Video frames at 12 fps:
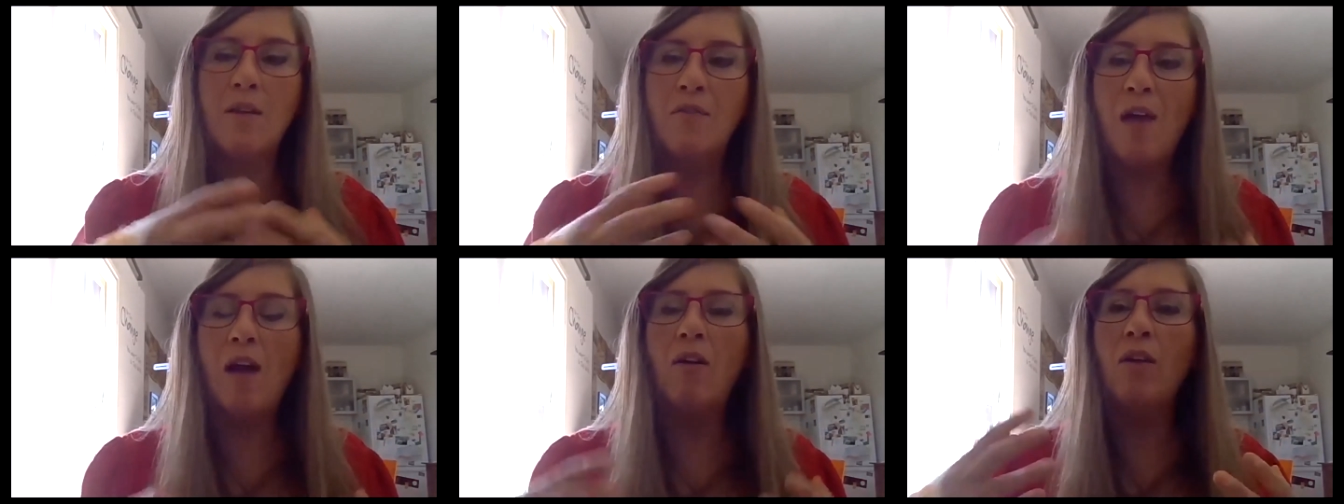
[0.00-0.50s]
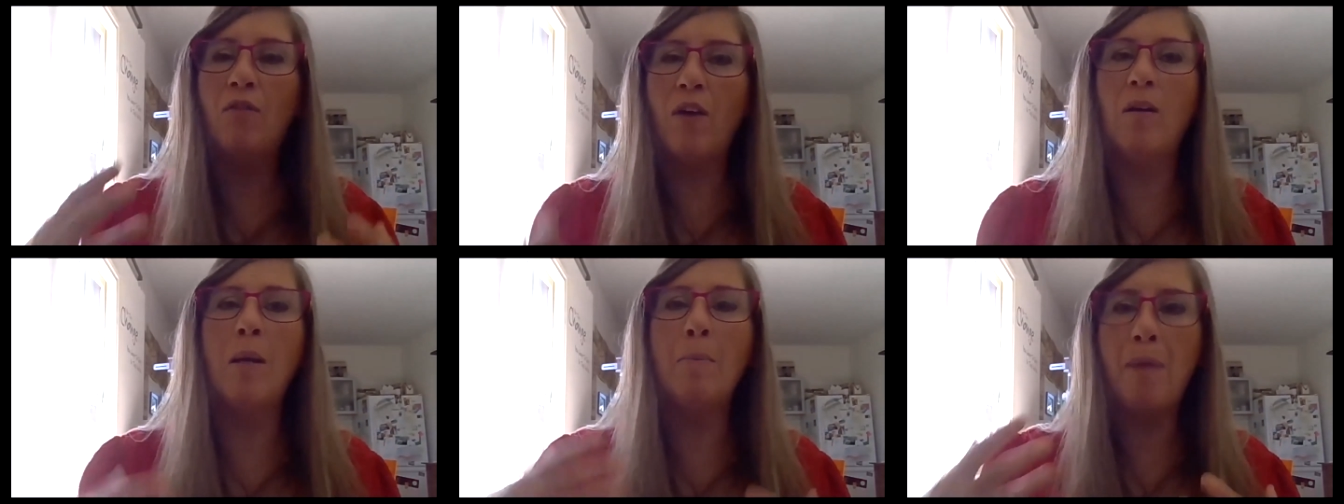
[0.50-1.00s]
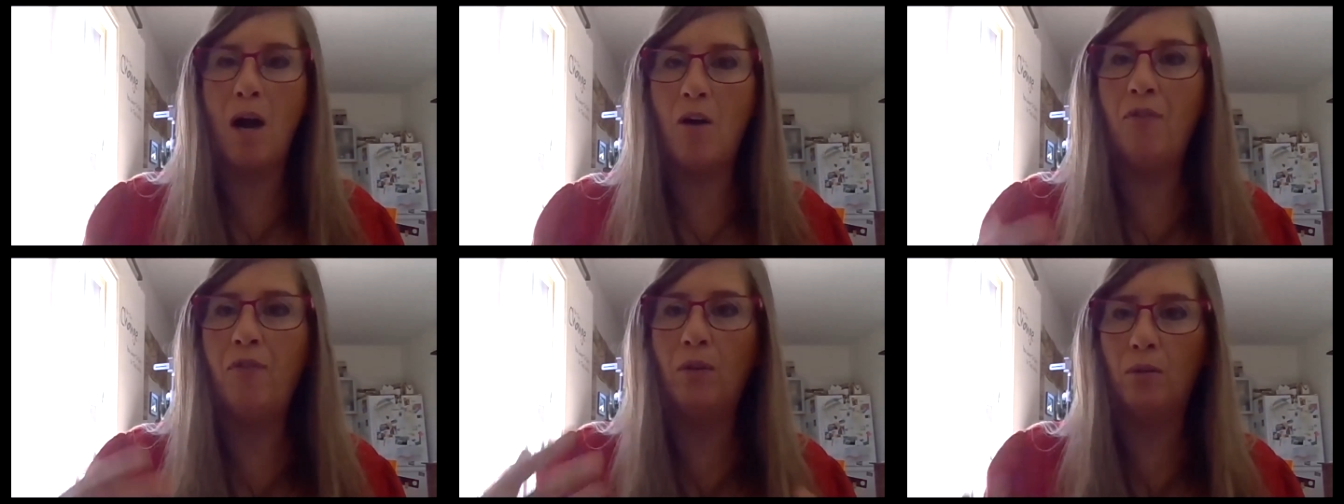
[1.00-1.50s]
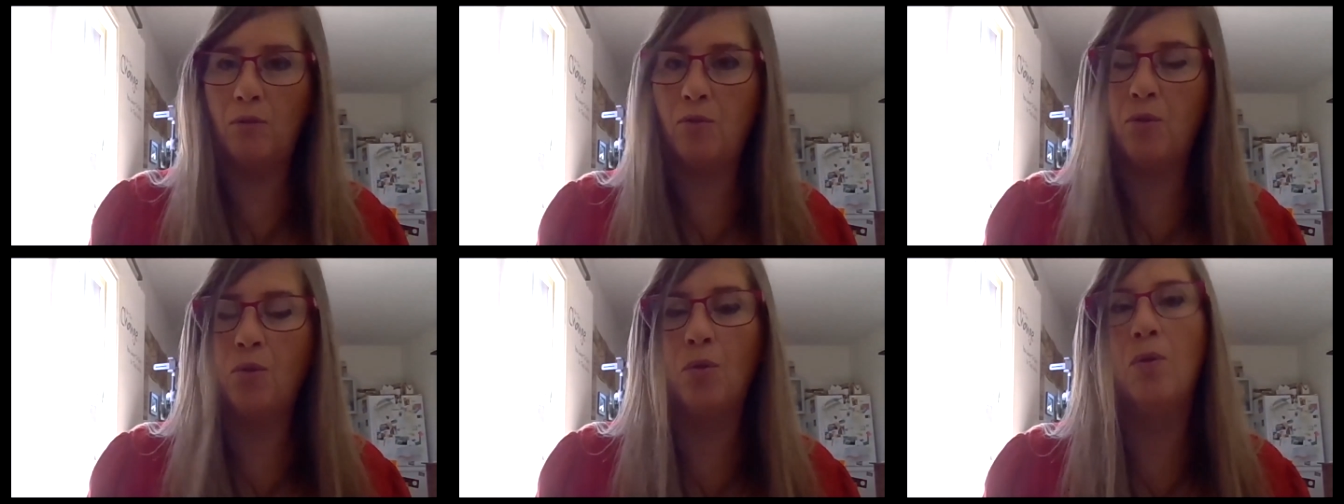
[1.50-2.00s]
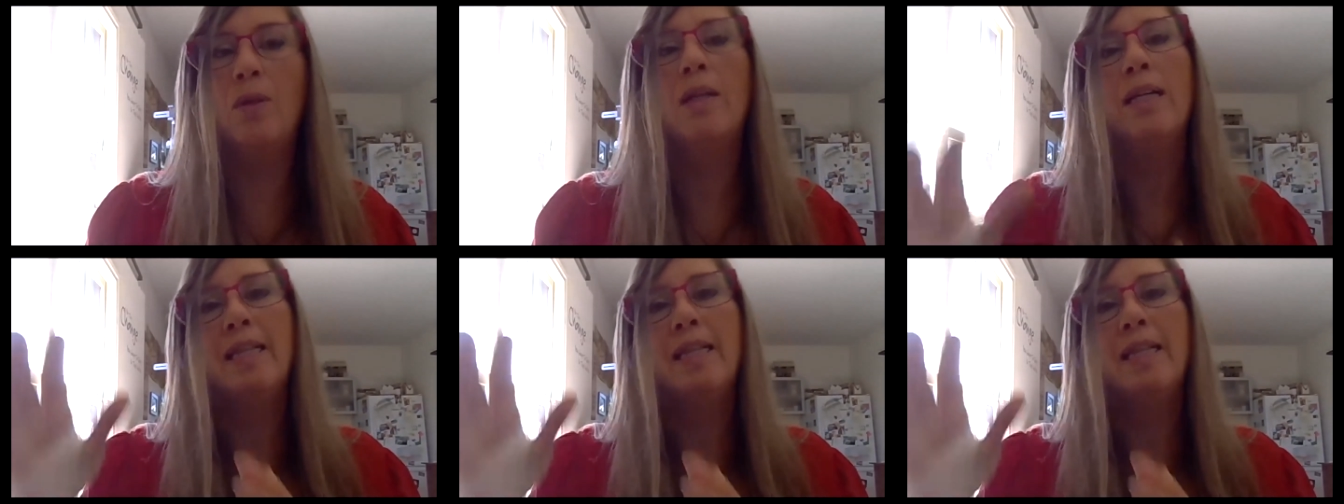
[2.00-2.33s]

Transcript: a very, very powerful tool.